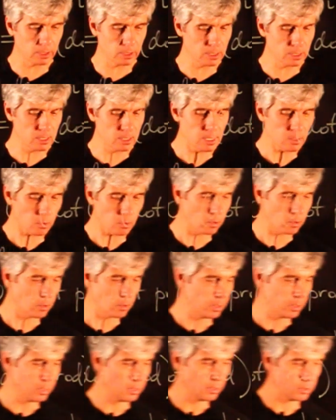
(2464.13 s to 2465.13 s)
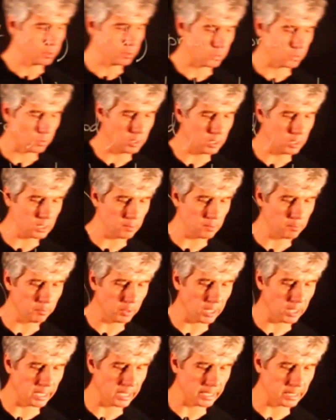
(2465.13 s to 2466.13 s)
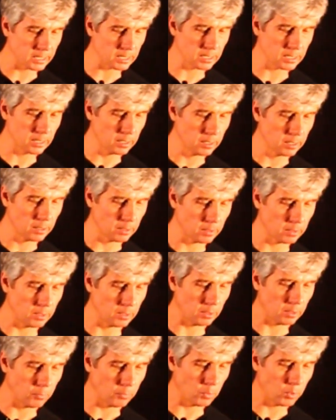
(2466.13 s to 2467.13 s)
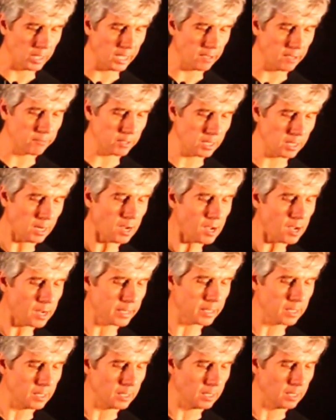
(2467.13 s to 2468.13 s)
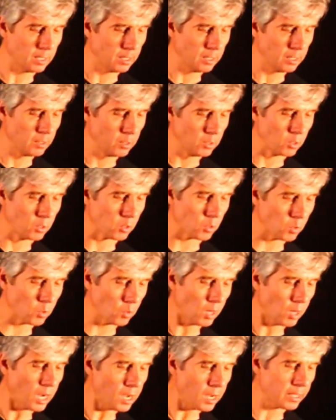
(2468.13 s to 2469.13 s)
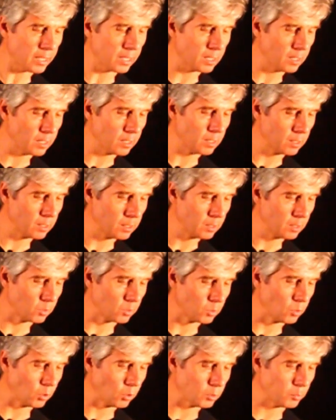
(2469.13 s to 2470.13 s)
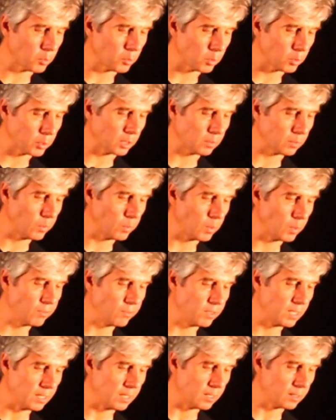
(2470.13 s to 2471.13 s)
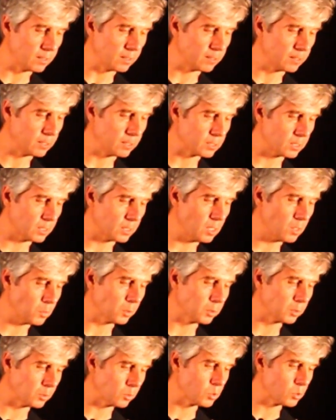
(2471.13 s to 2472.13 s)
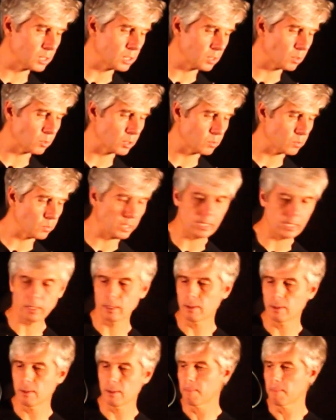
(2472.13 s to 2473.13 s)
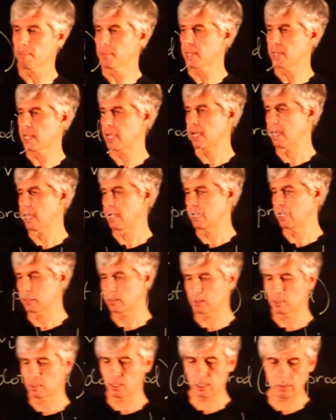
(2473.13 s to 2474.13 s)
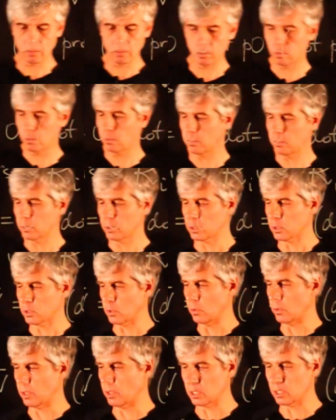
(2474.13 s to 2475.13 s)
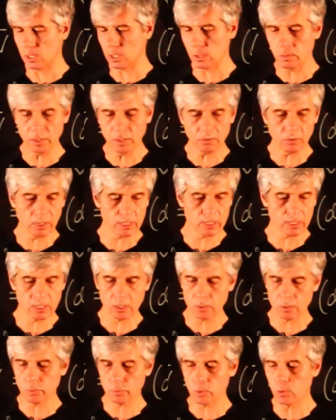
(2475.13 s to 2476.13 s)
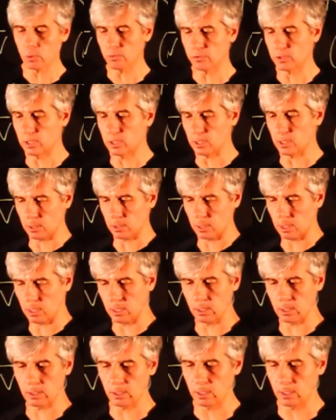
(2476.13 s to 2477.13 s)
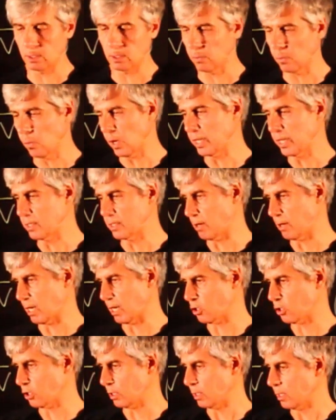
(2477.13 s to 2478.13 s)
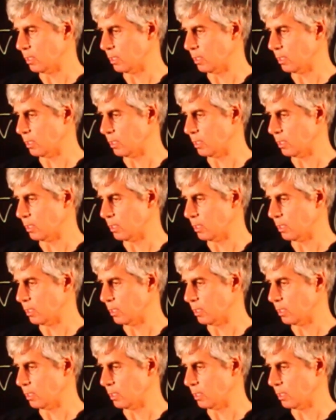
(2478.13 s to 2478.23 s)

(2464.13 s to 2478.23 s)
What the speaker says: is 0, so this implies that for every I, row I dot product with V is equal to 0 as well. And so this equivalence is proved in one direction.